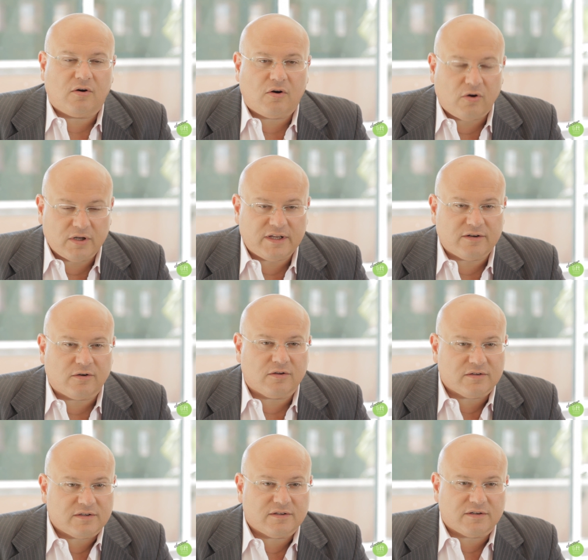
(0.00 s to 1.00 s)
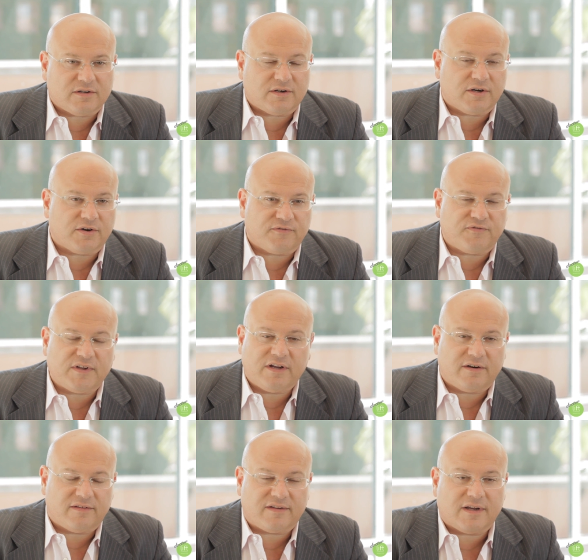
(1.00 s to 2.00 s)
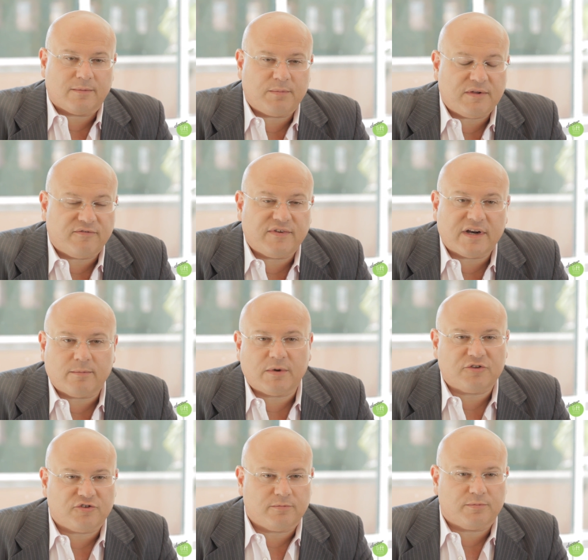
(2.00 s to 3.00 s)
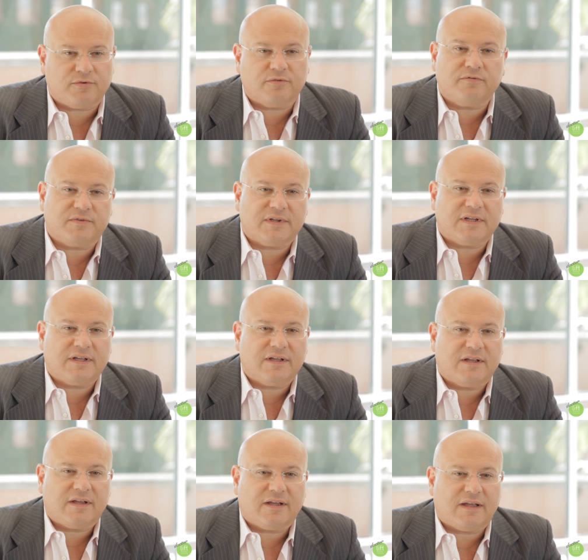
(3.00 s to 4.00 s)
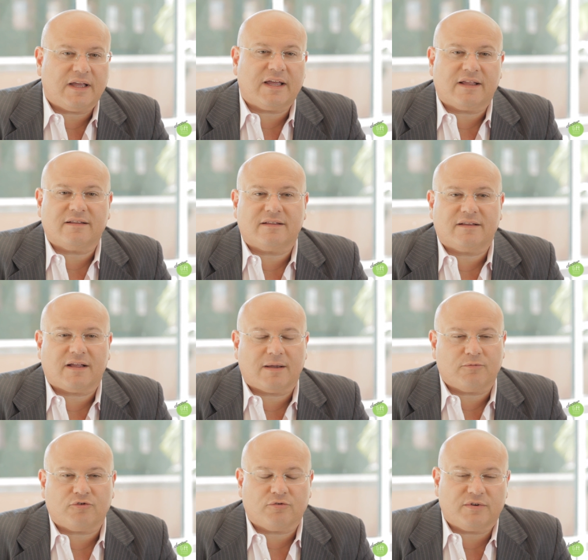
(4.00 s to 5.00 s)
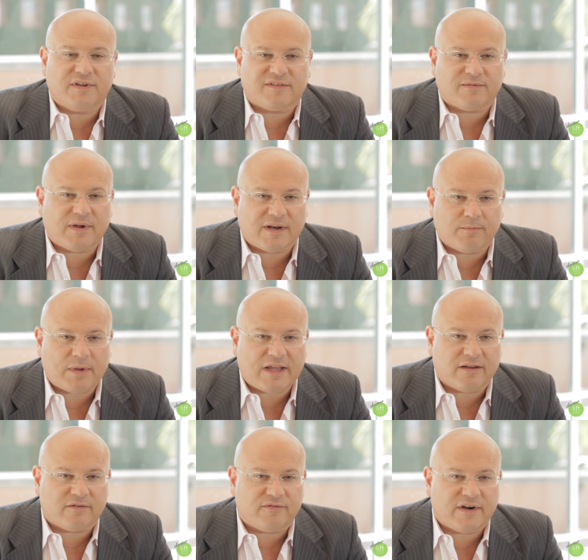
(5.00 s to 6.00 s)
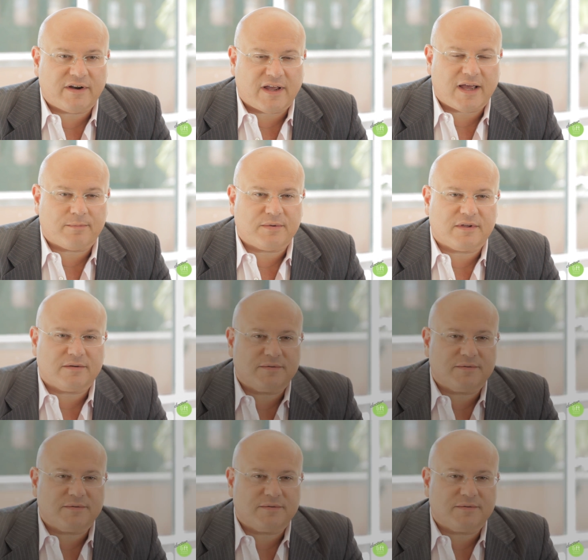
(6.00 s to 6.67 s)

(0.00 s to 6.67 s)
all in all, her figure is going to be very much improved, and I'm sure this is going to make her very happy.